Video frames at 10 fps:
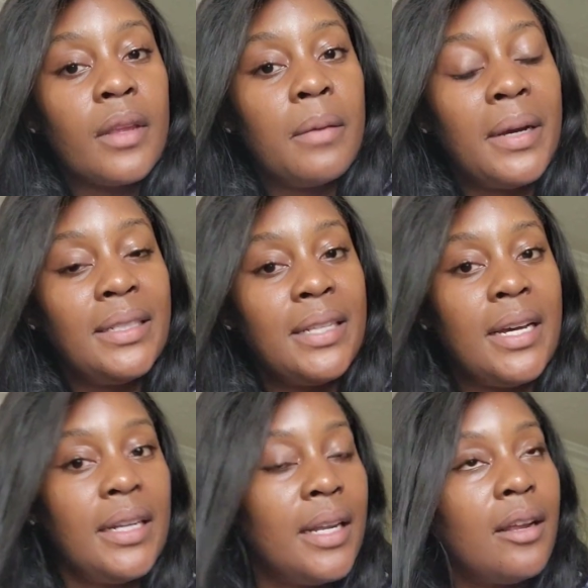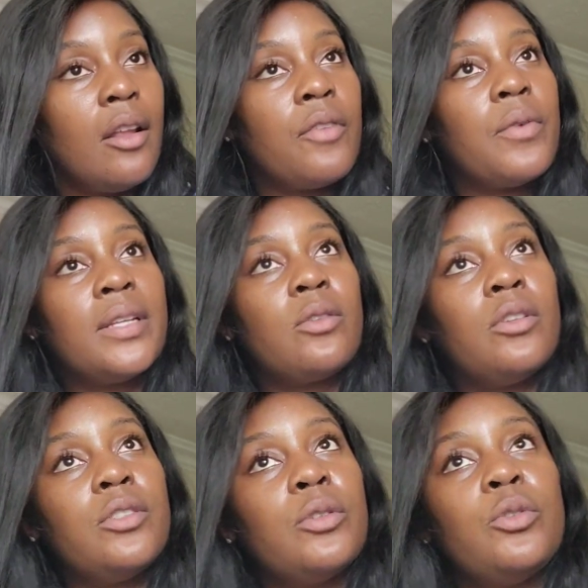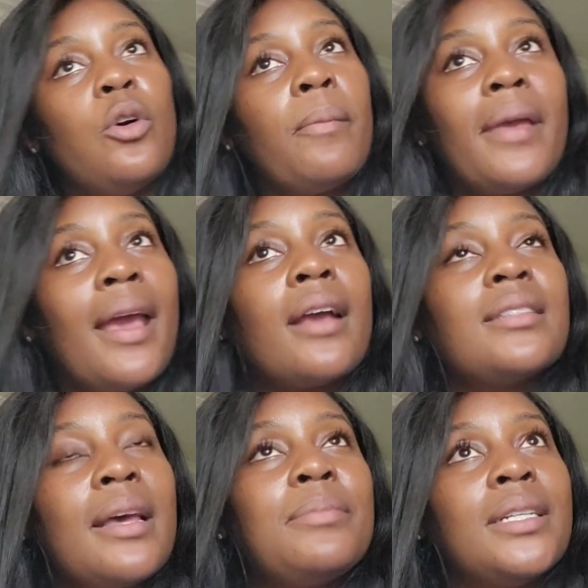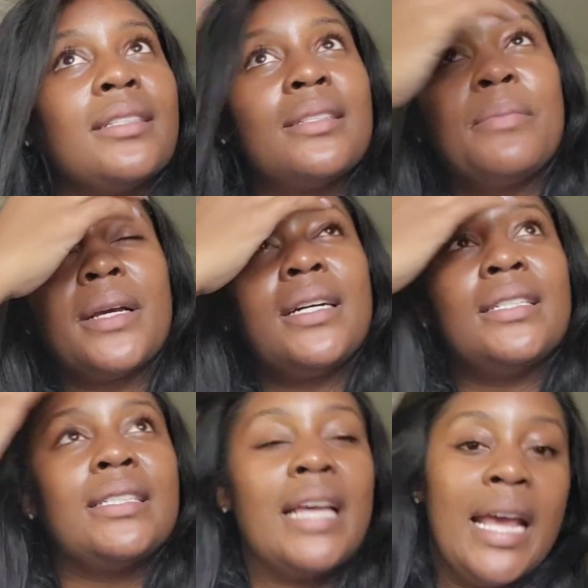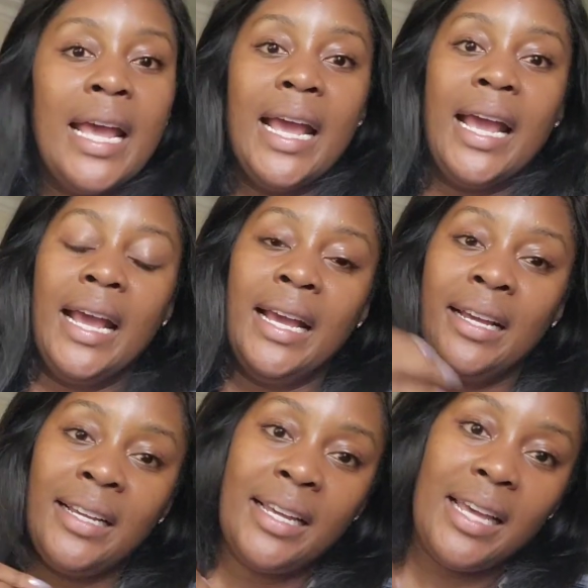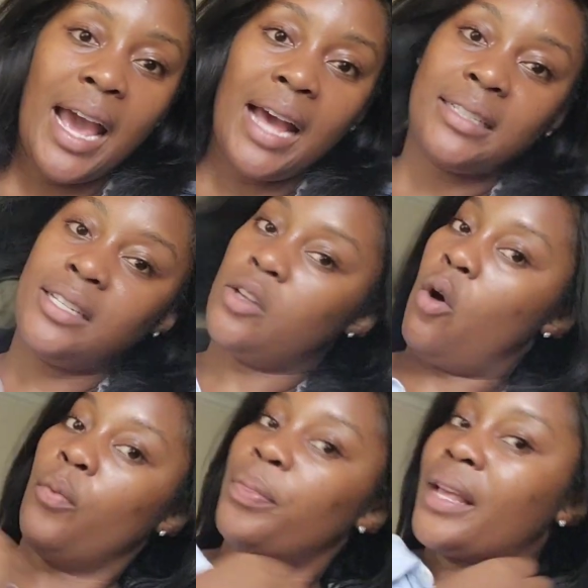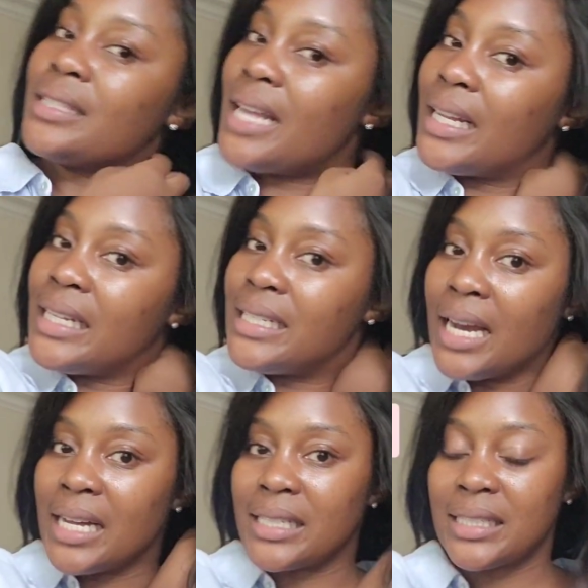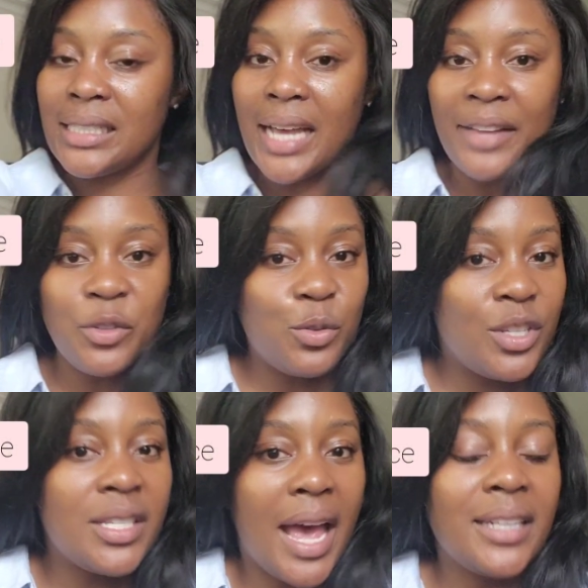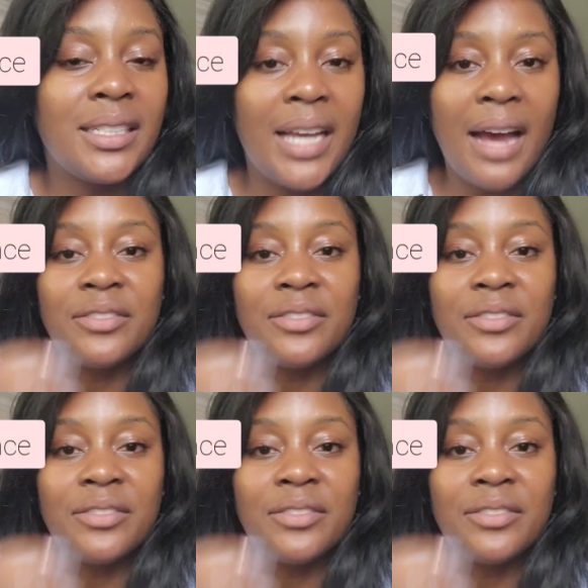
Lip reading: My son, in a lot of ways, also taught me acceptance, because he has his own things that he does, and you just actually have